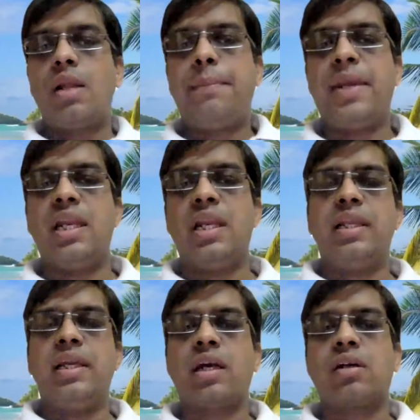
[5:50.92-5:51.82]
pain,
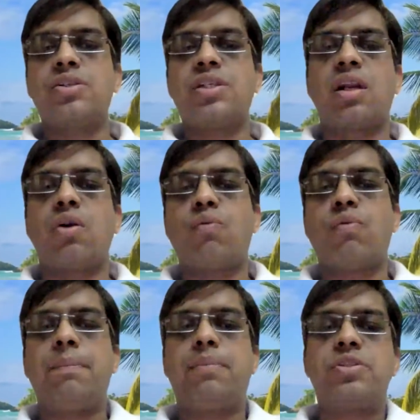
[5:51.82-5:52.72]
it occurs in around
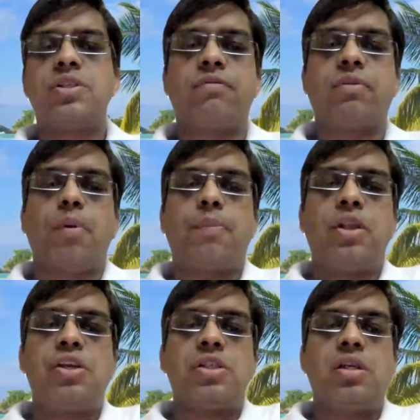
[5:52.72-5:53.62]
1% of the
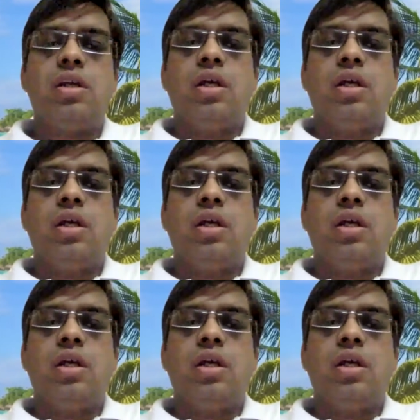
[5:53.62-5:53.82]
population.